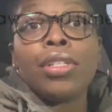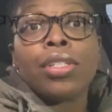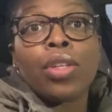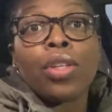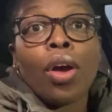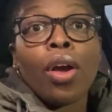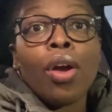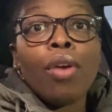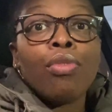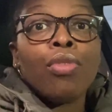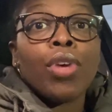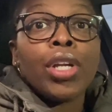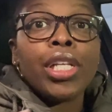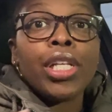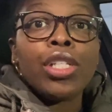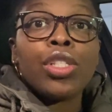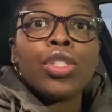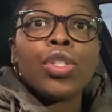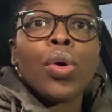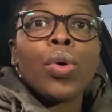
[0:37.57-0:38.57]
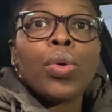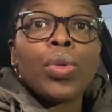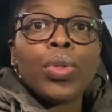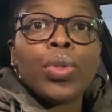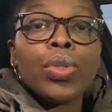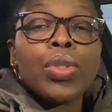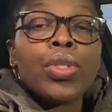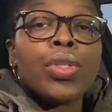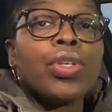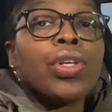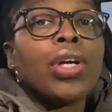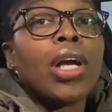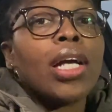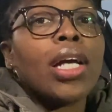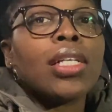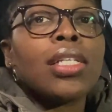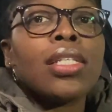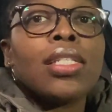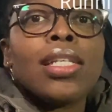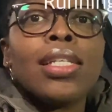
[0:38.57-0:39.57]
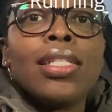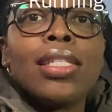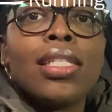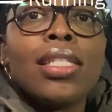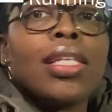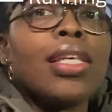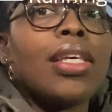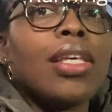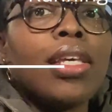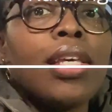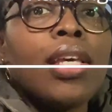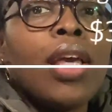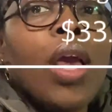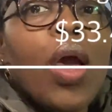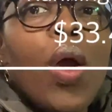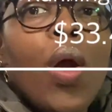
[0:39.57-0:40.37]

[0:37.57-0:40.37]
start a running total so you guys can see